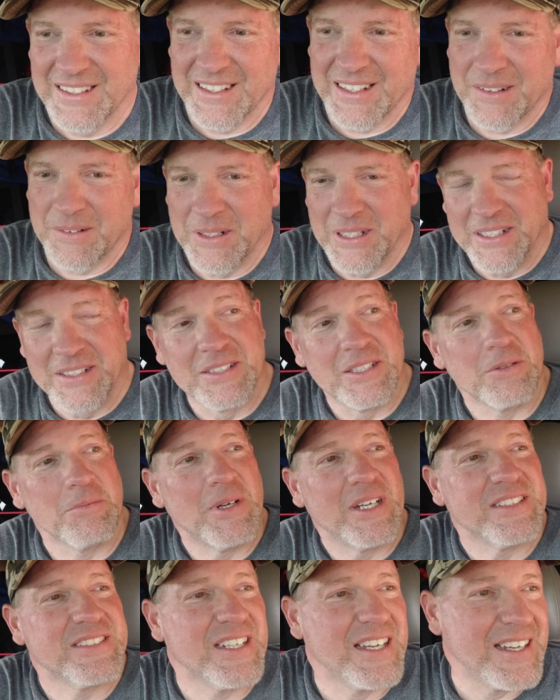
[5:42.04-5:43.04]
I really took
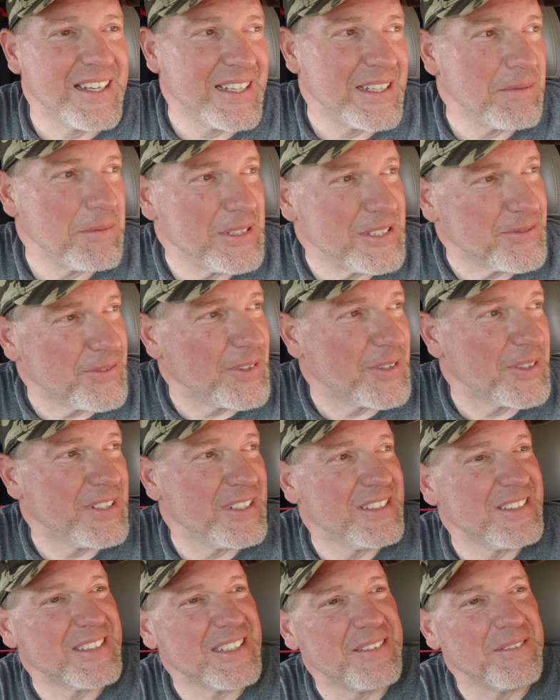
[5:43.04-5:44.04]
my time as far
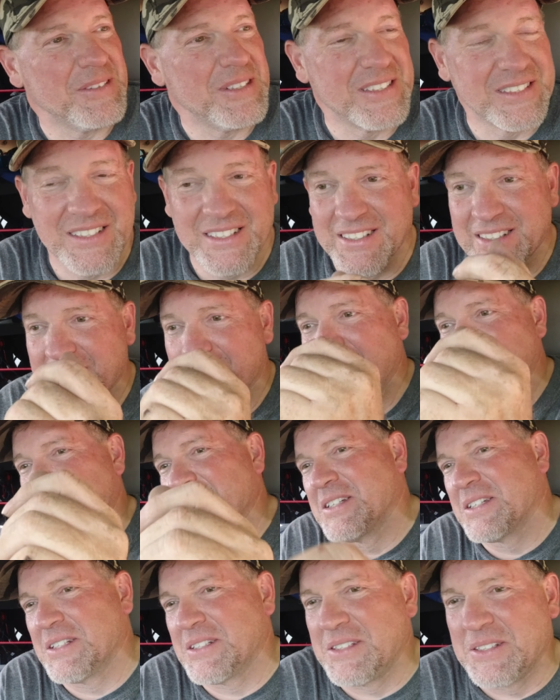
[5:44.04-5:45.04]
as I mean,
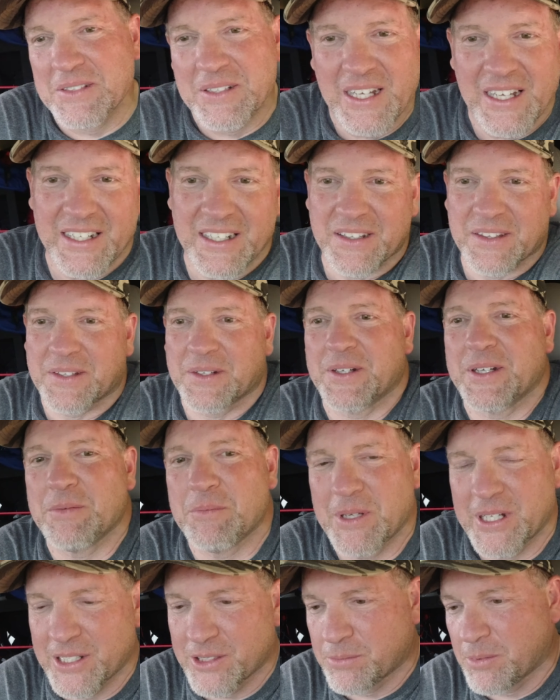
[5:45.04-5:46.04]
you could do that in 30
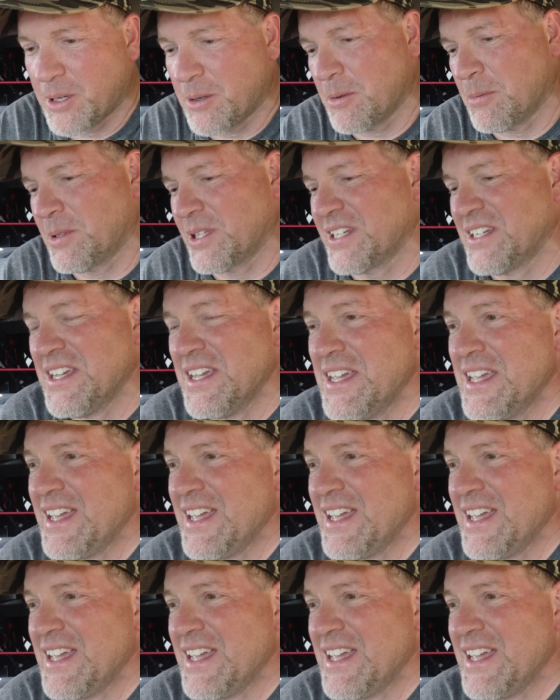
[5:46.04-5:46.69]
minutes probably.